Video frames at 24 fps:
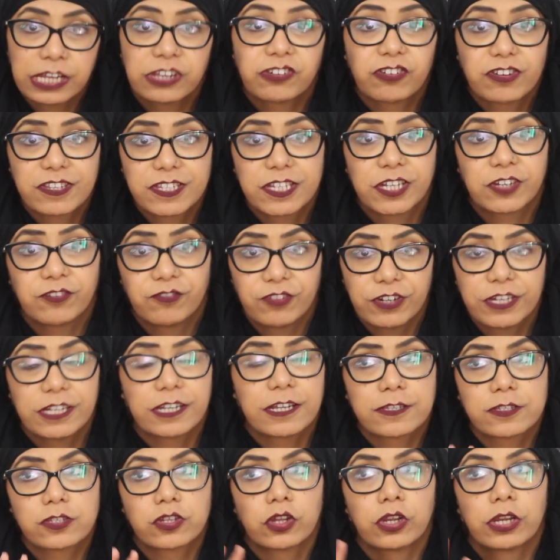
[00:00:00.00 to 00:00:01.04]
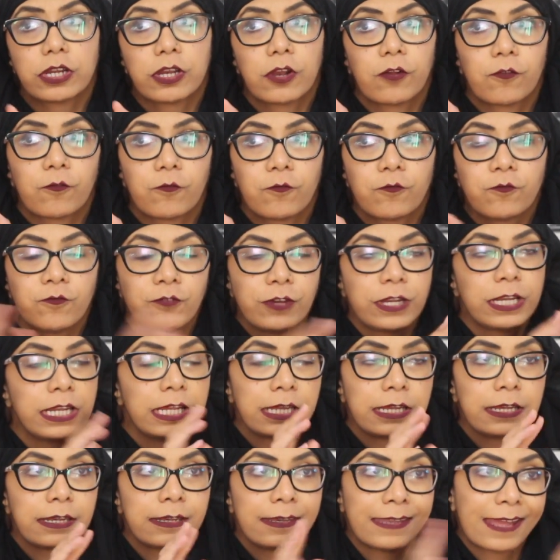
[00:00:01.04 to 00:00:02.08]
interesting read. It's done in a
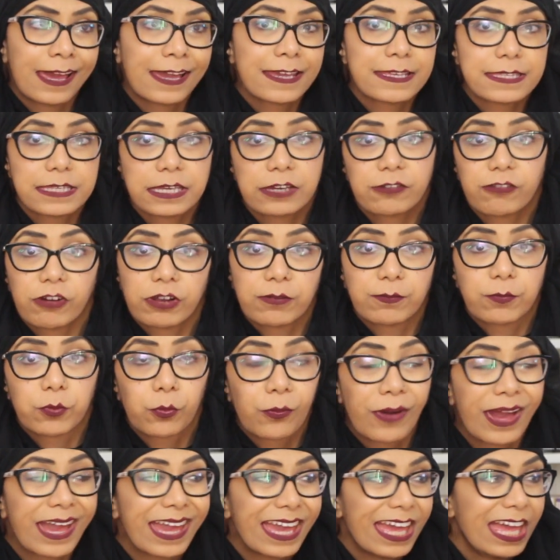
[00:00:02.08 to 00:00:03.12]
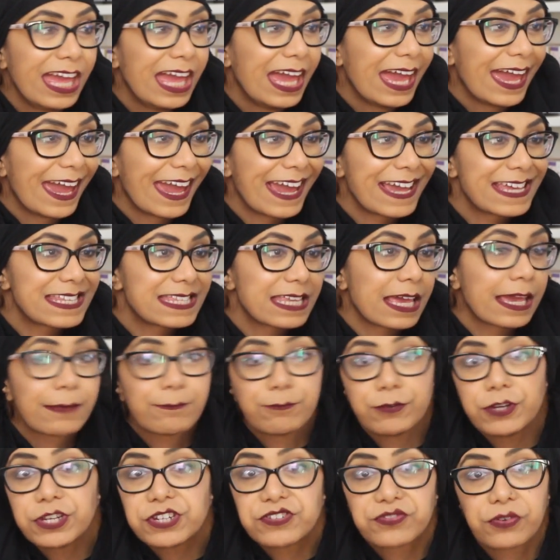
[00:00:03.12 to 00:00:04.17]
really nice, incredible way. It's
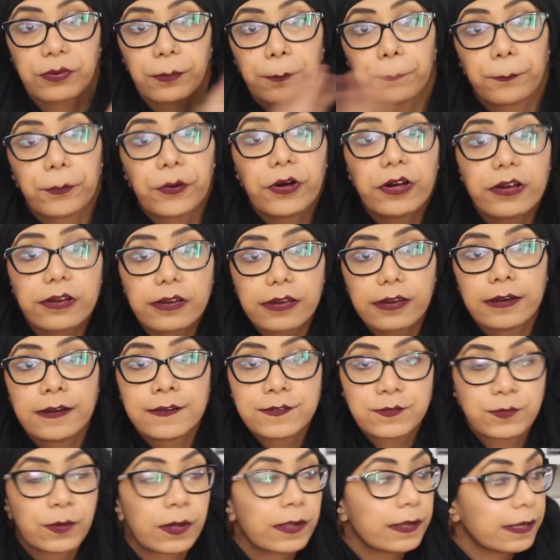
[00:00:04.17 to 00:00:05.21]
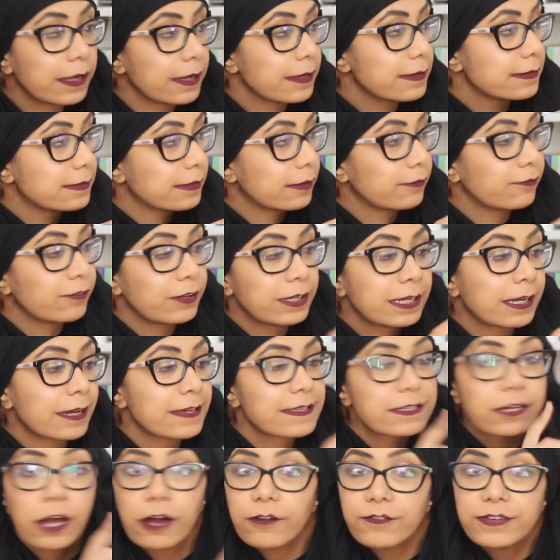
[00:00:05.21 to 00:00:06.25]
a beautiful book as well. It's a really
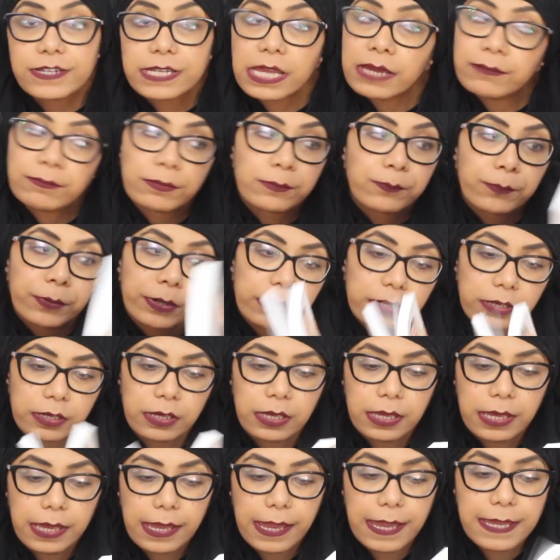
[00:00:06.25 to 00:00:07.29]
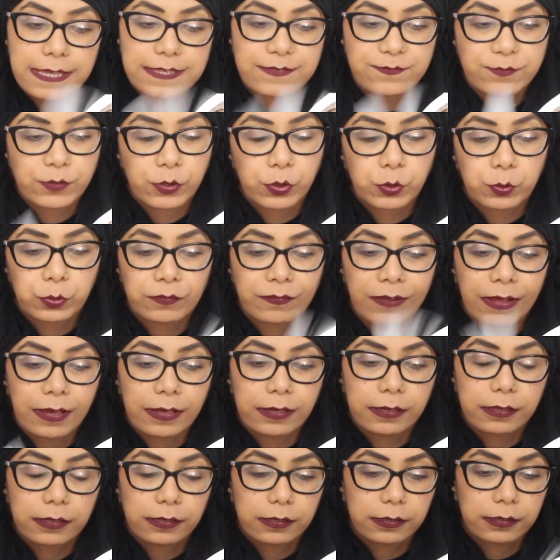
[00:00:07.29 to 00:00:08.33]
nice coffee table book. It's filled with
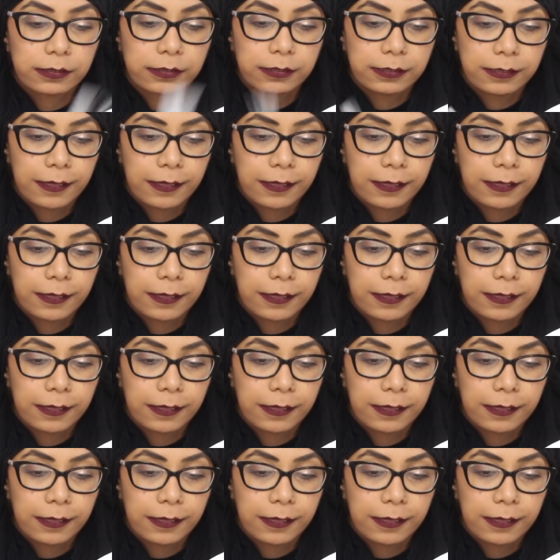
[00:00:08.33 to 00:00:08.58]
like,